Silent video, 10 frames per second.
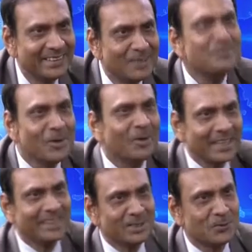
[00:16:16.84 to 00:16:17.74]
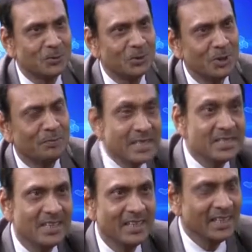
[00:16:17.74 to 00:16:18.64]
issue.
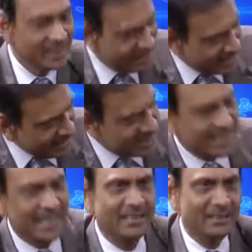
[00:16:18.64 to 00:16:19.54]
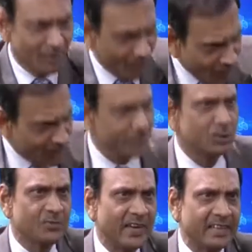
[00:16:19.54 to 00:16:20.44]
Means these, all
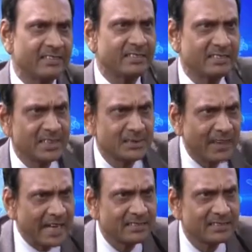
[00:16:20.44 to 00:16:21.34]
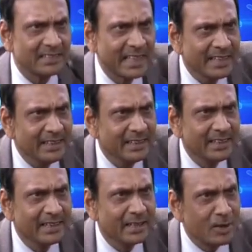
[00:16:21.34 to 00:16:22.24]
those factors, these factors can
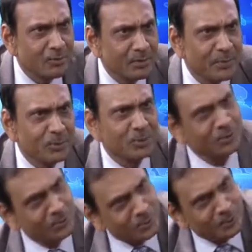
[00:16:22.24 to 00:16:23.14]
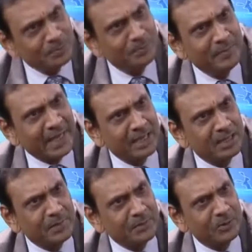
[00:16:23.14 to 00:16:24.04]
contribute making
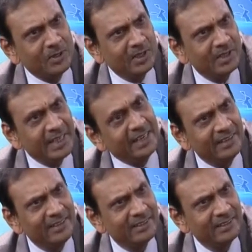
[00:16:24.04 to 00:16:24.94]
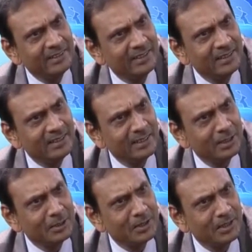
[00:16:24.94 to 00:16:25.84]
the people ill.
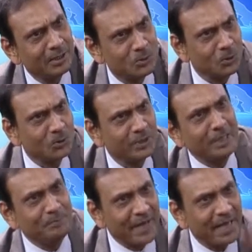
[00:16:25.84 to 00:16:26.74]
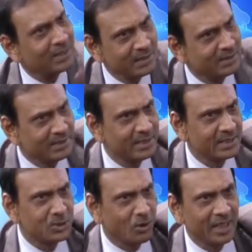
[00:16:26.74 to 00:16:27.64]
So the impact, this
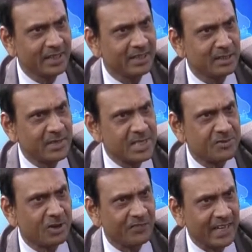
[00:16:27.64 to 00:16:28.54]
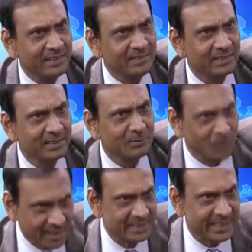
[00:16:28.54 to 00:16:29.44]
is not under the Ministry of Health,
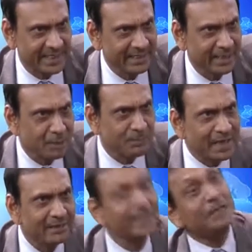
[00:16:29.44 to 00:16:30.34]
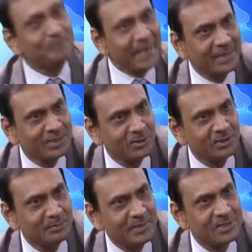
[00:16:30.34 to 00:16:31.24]
what I said, but the impact is
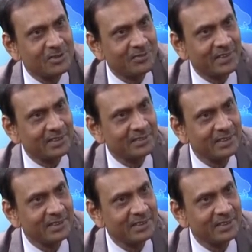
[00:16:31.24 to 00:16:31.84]
on the Ministry of Health,